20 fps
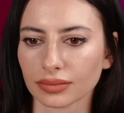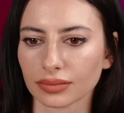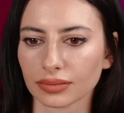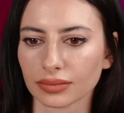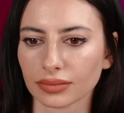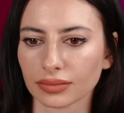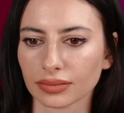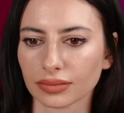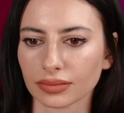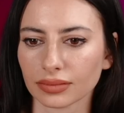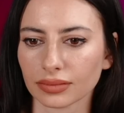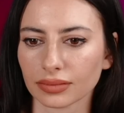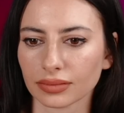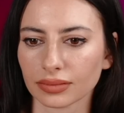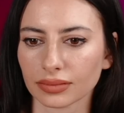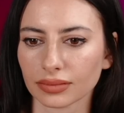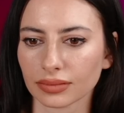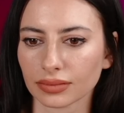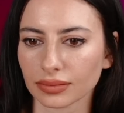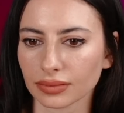
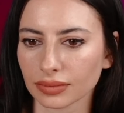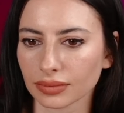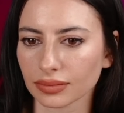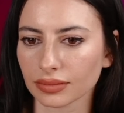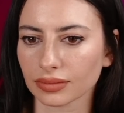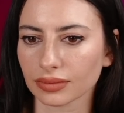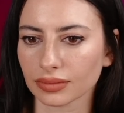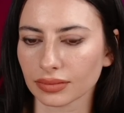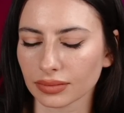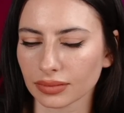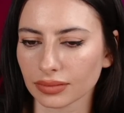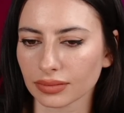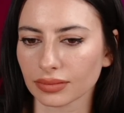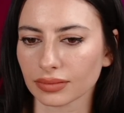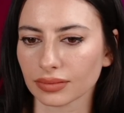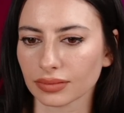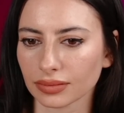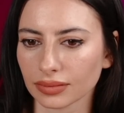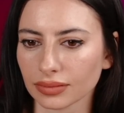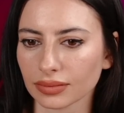
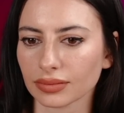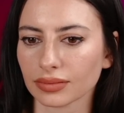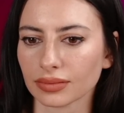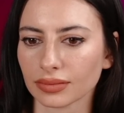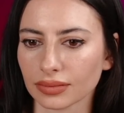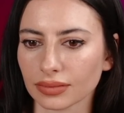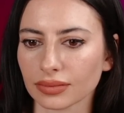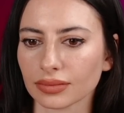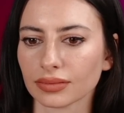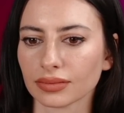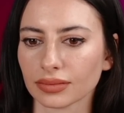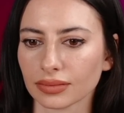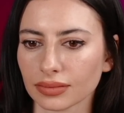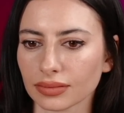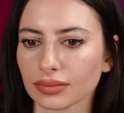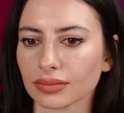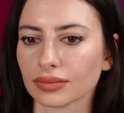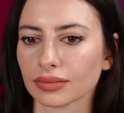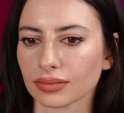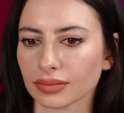
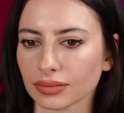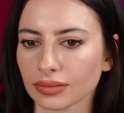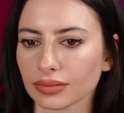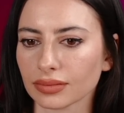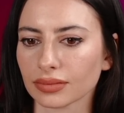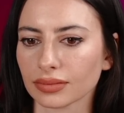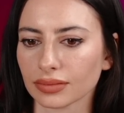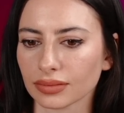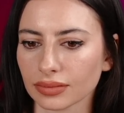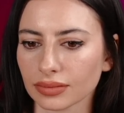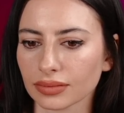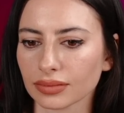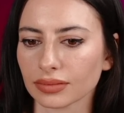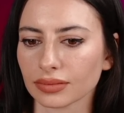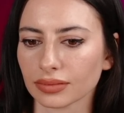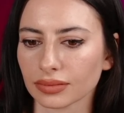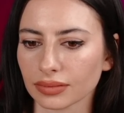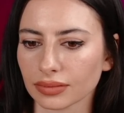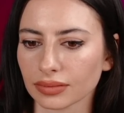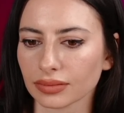
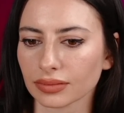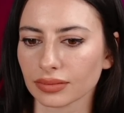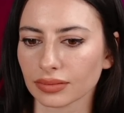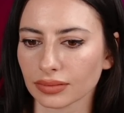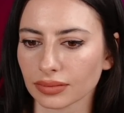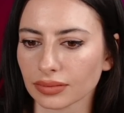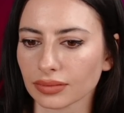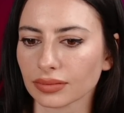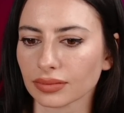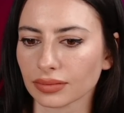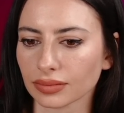(not speaking)